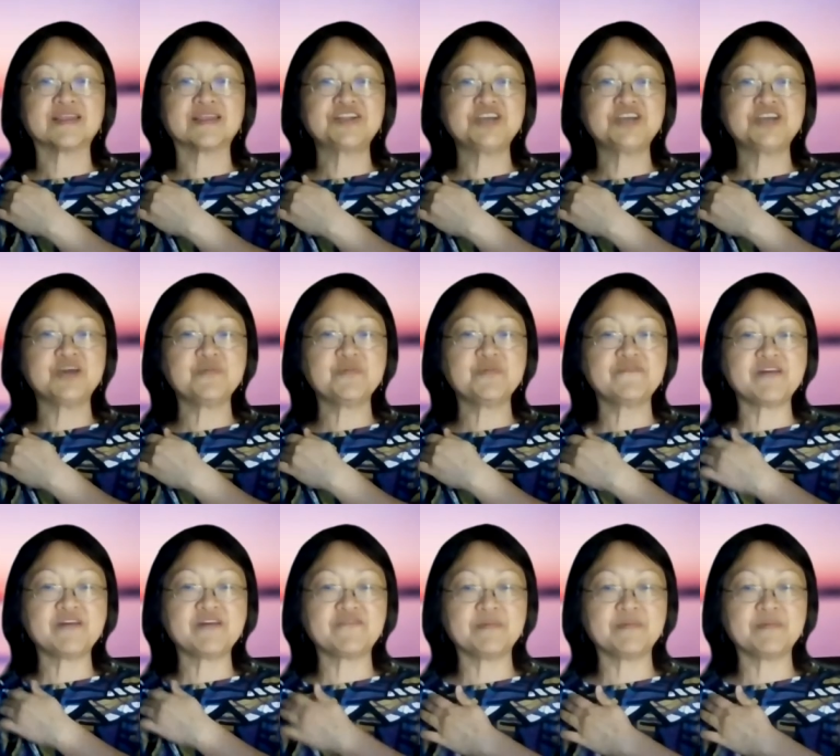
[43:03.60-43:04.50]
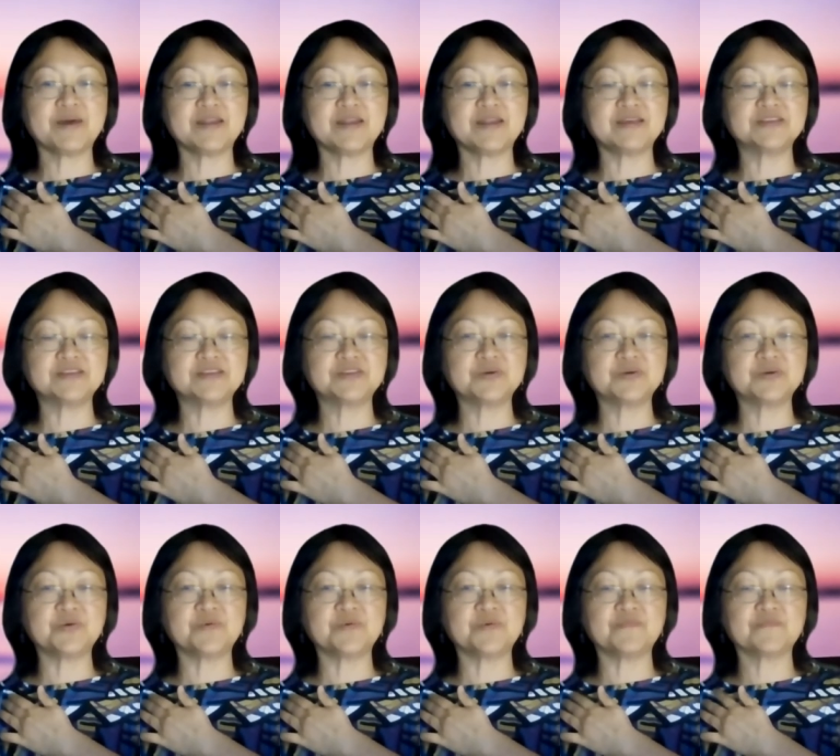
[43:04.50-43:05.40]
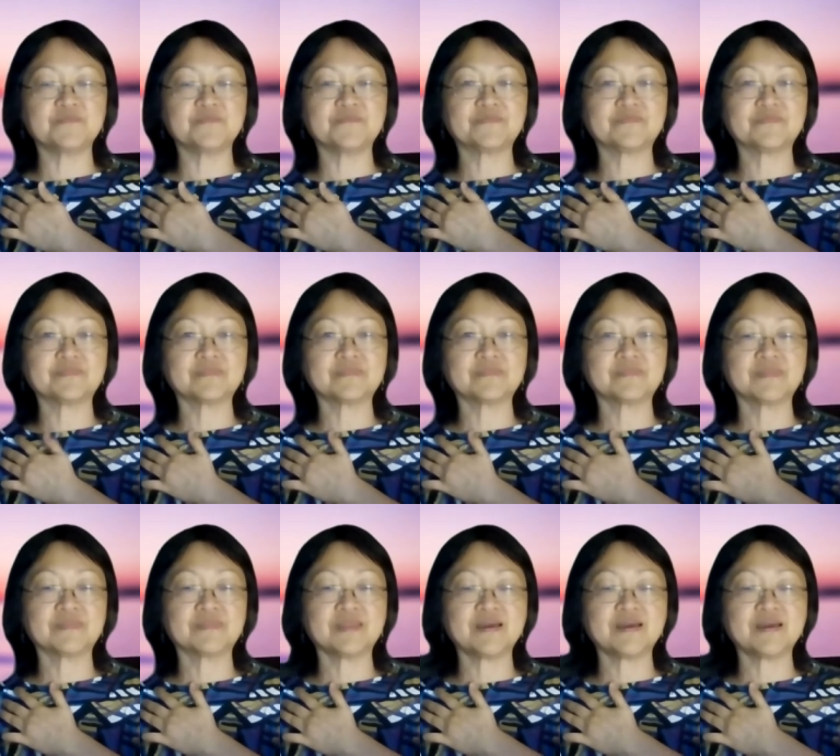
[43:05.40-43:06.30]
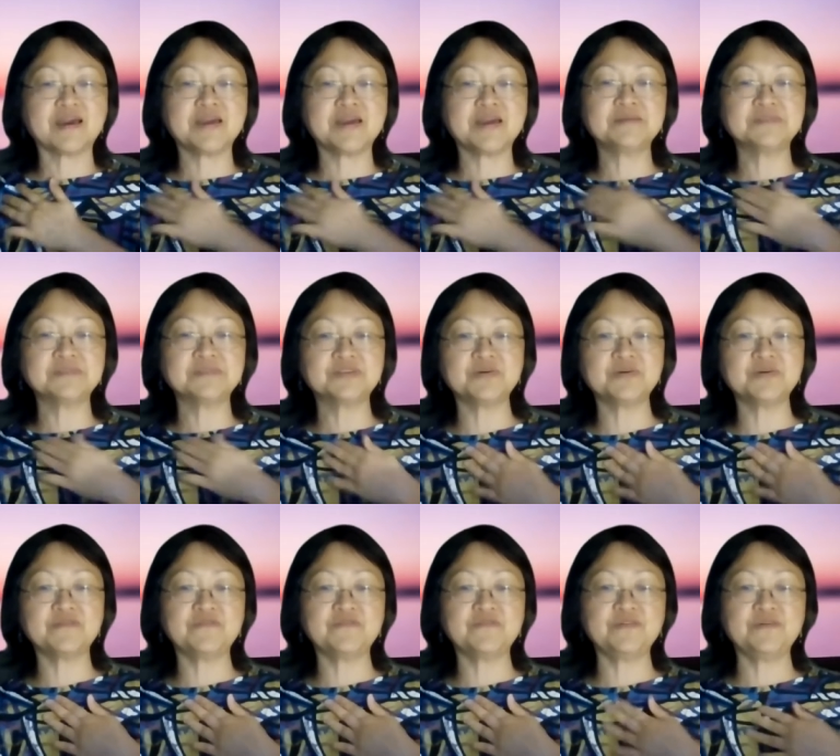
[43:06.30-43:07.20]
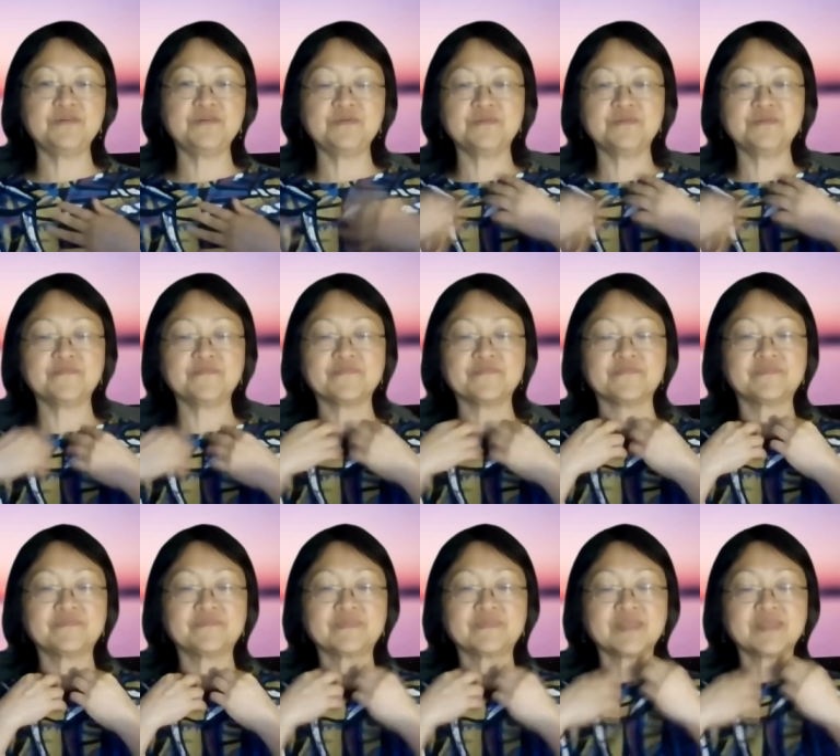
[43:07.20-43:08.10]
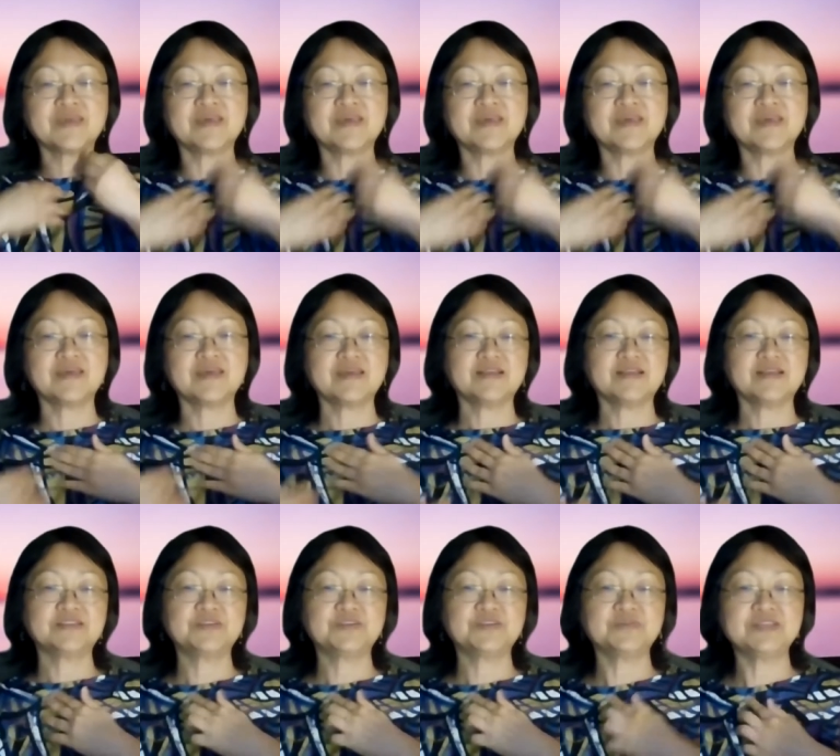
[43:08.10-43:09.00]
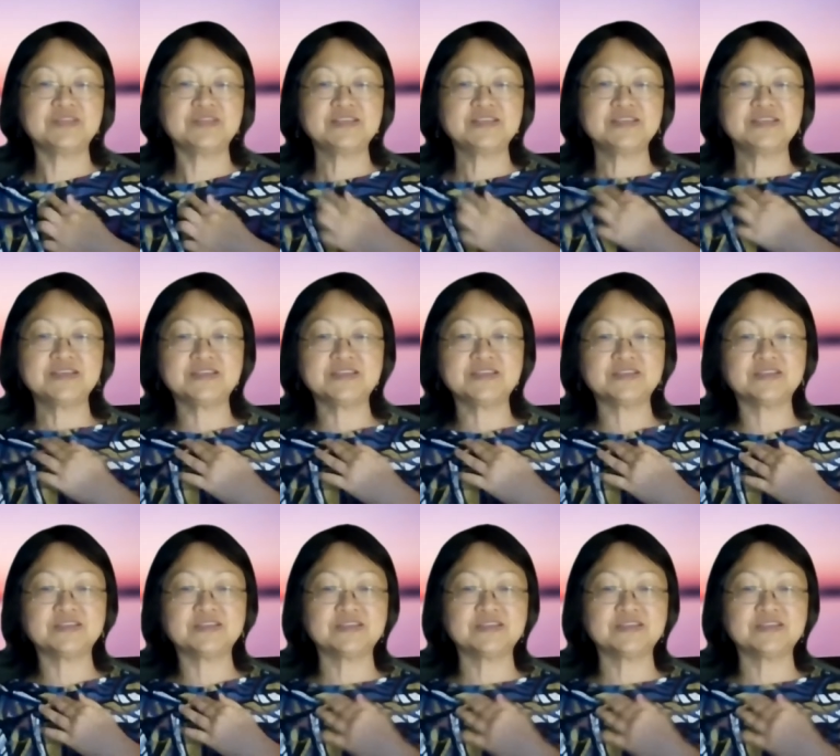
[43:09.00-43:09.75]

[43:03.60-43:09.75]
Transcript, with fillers: check with everybody. So, okay, so if you, so this is